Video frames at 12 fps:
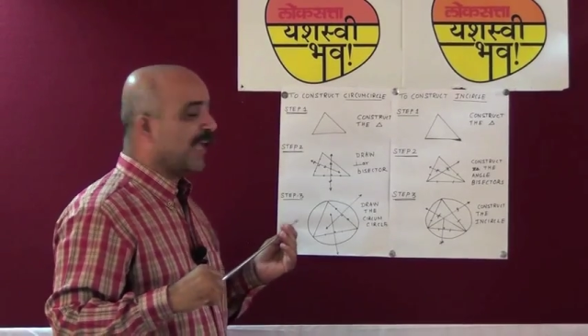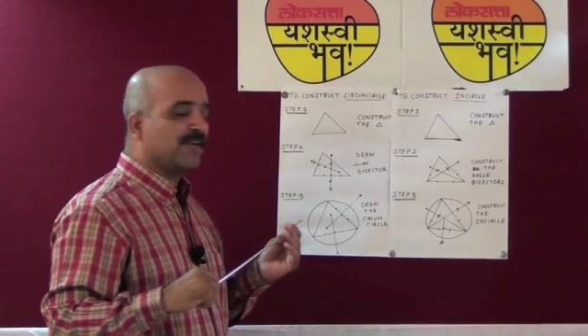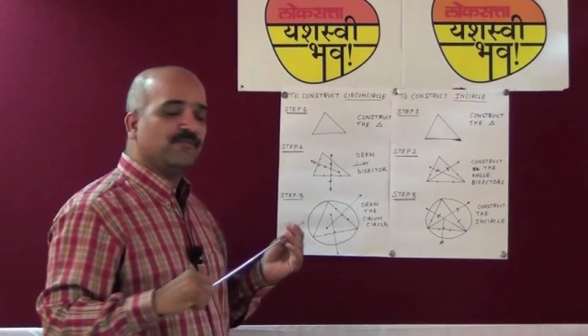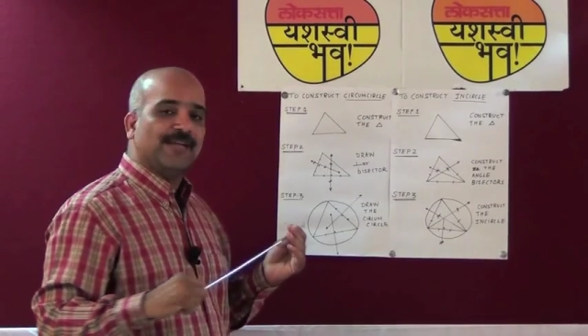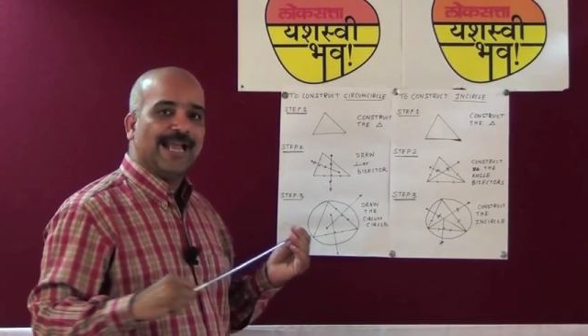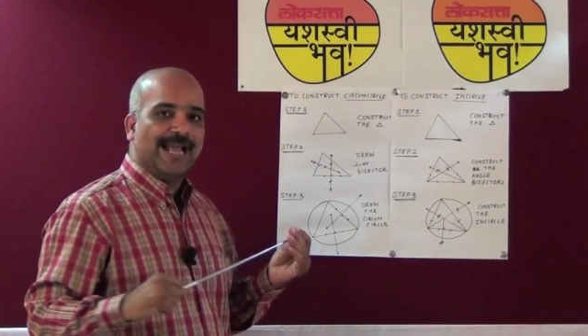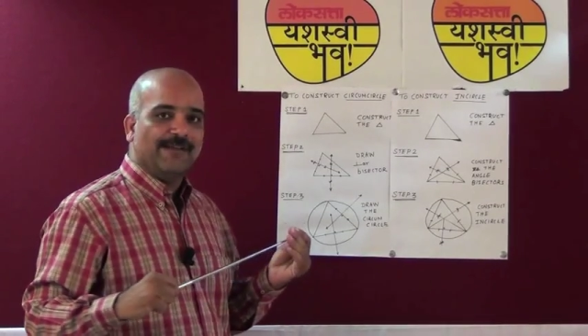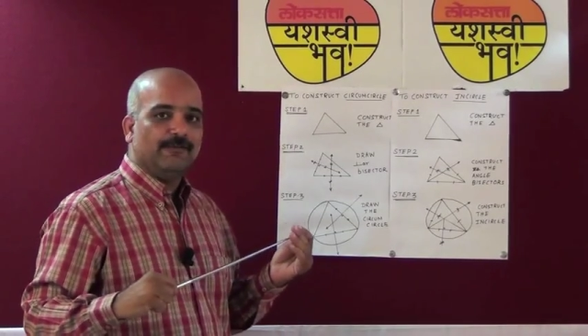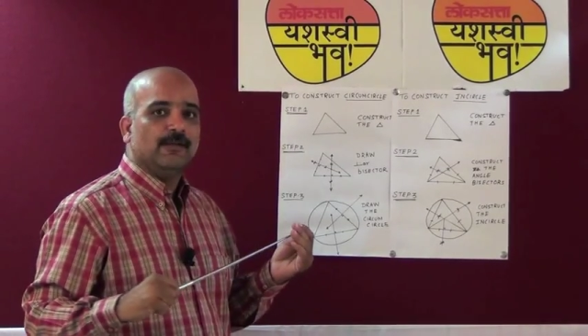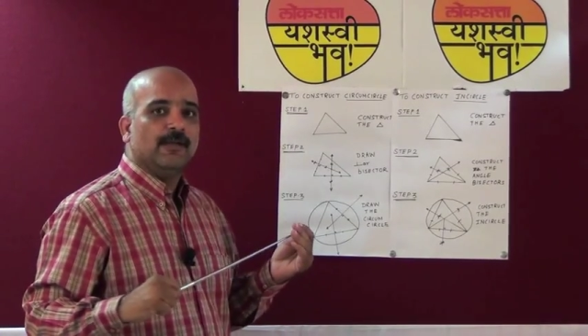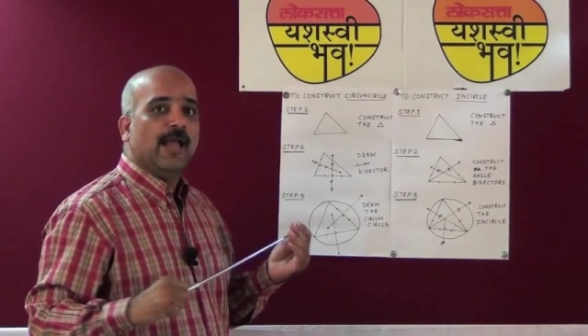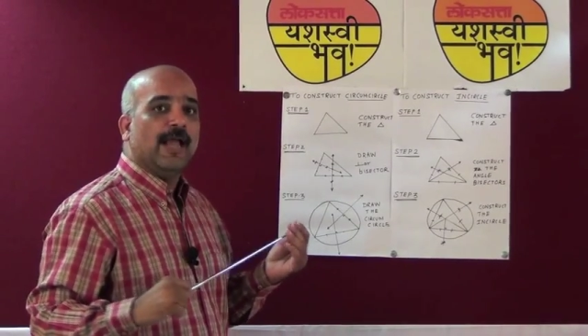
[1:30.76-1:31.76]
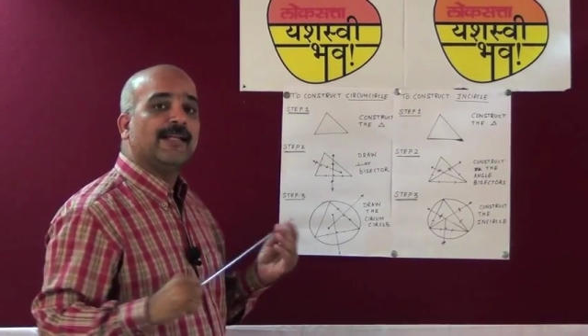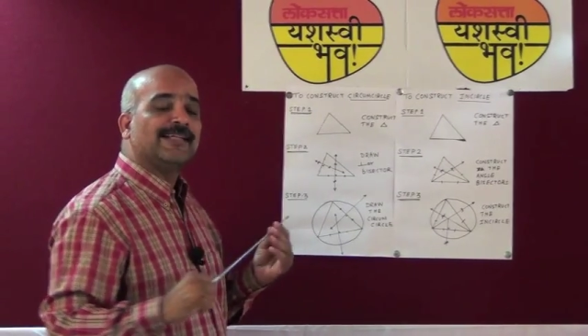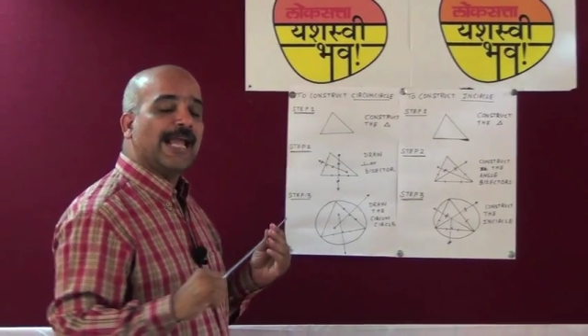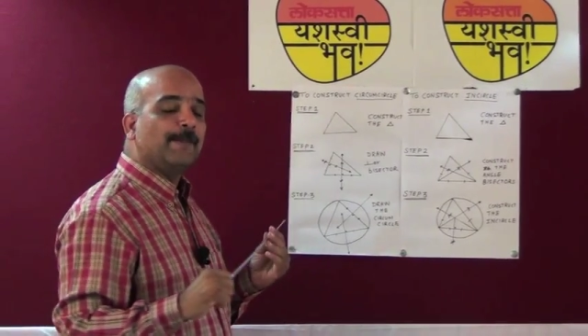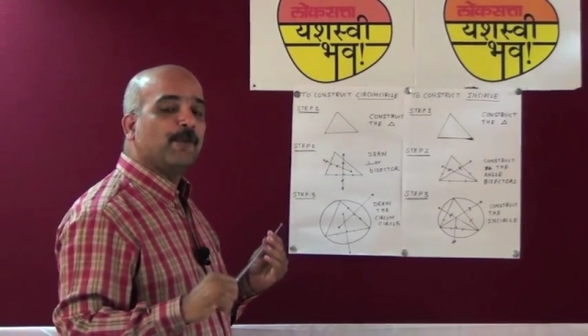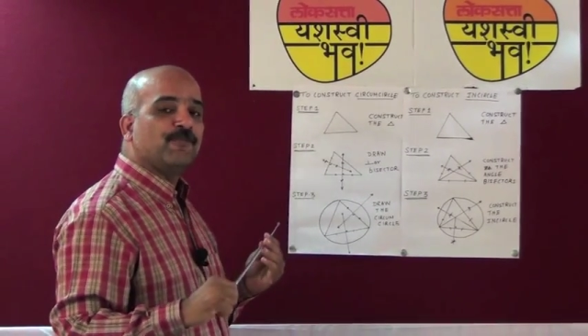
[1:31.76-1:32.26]
that we have and the
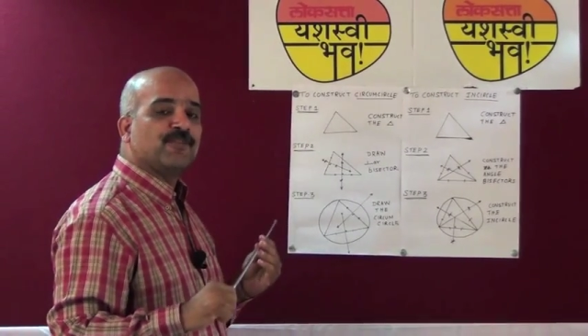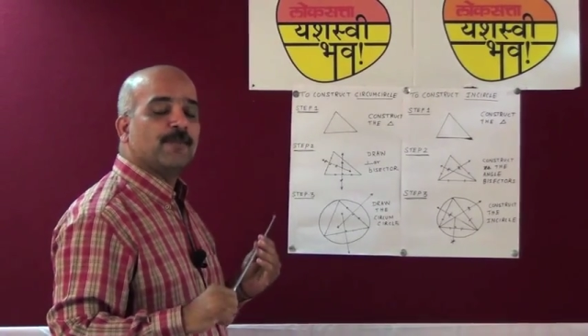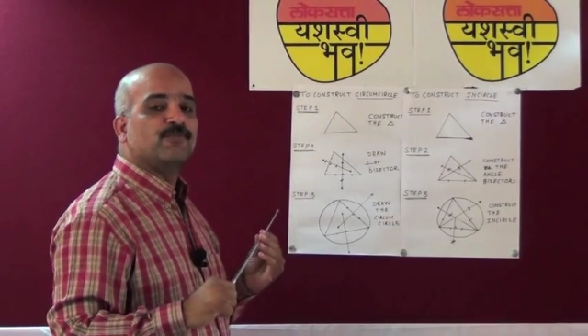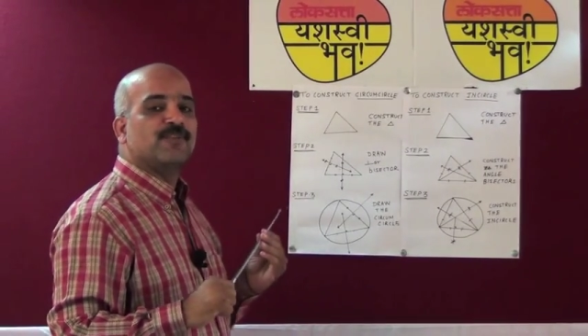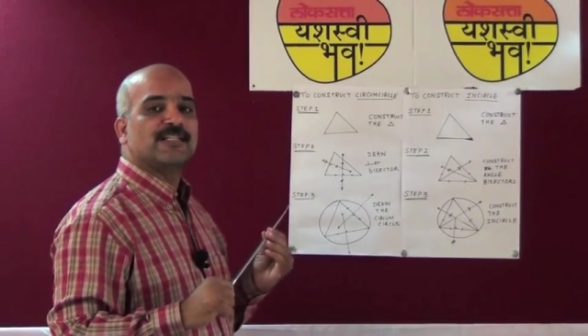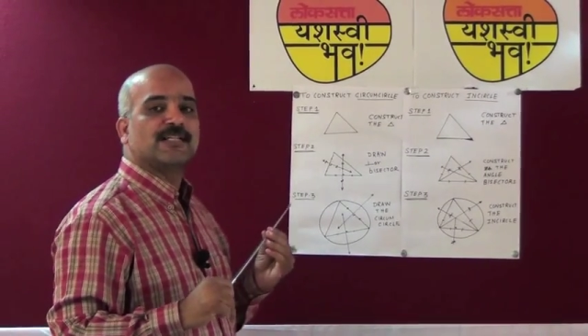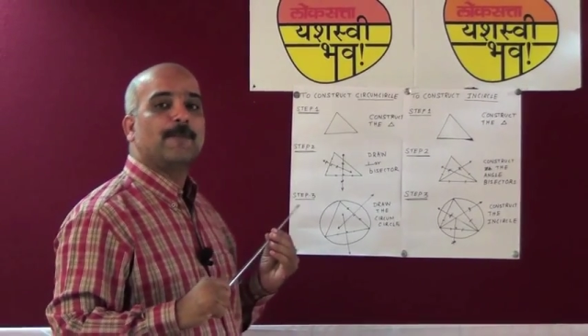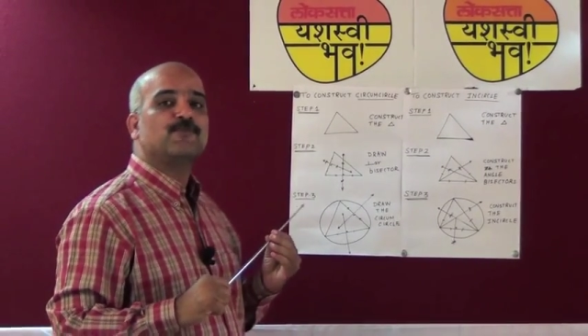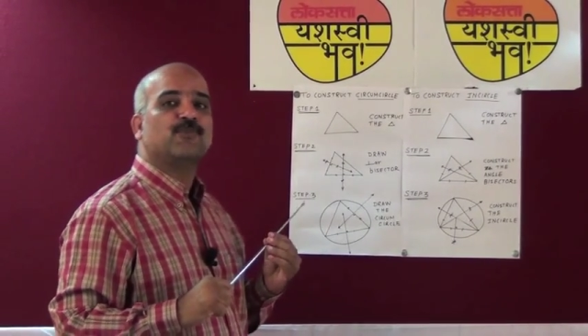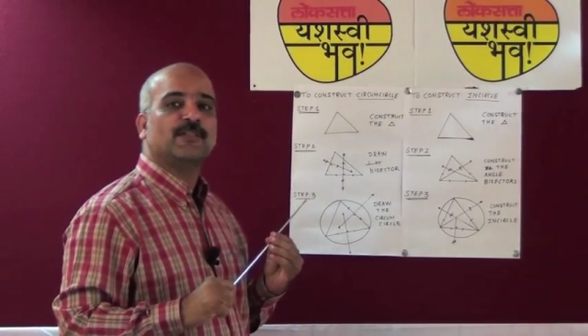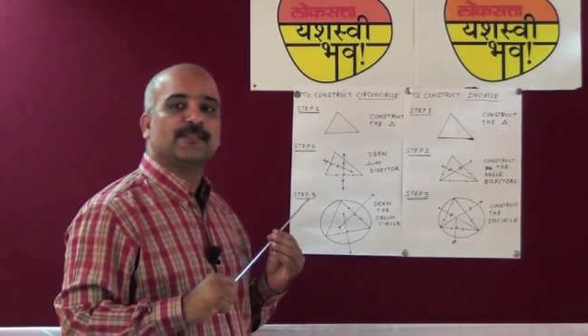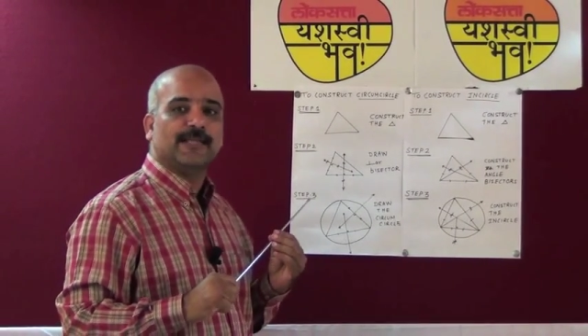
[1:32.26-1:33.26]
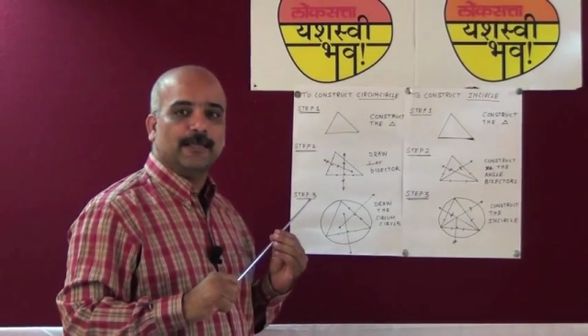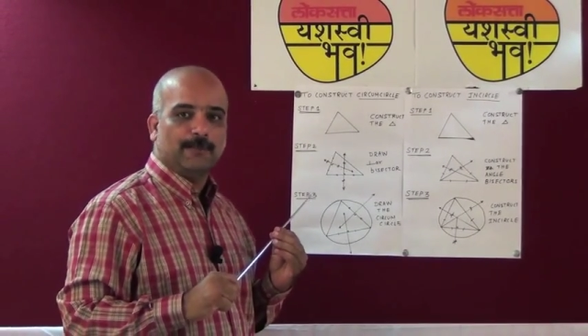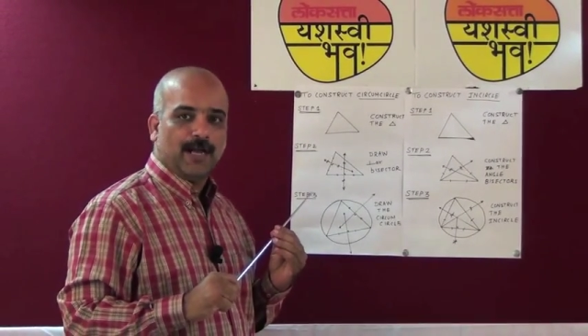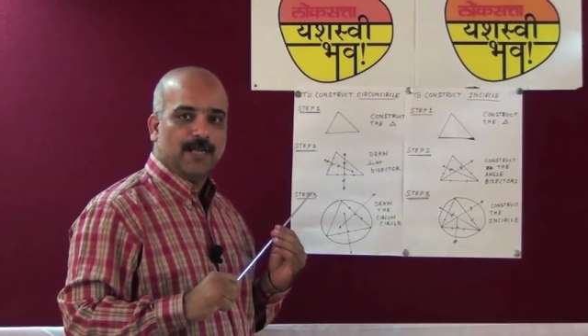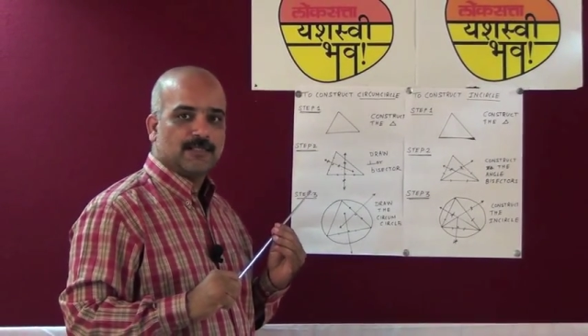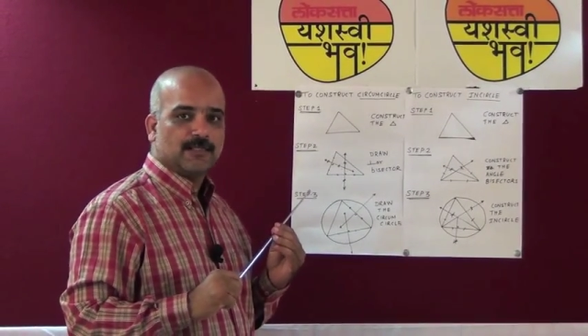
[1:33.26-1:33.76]
type of sums which comes for 3
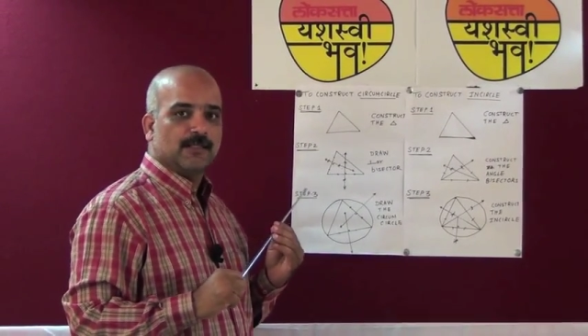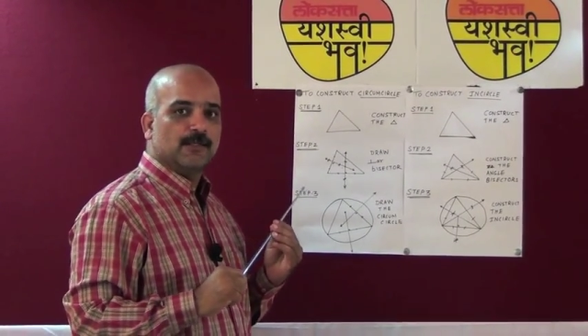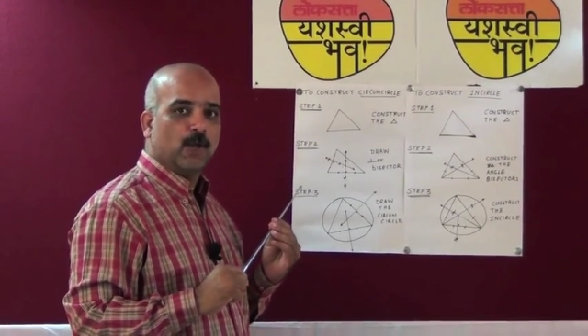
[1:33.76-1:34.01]
marks